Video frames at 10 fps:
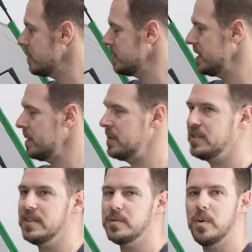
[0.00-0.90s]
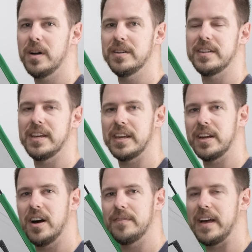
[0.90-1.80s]
so same as this one,
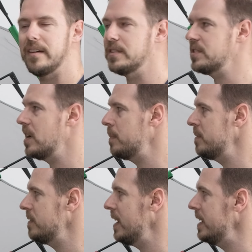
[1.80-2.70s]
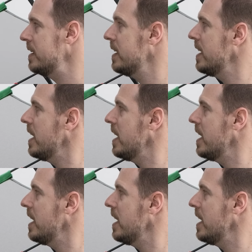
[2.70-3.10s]
taking off half a stop of light.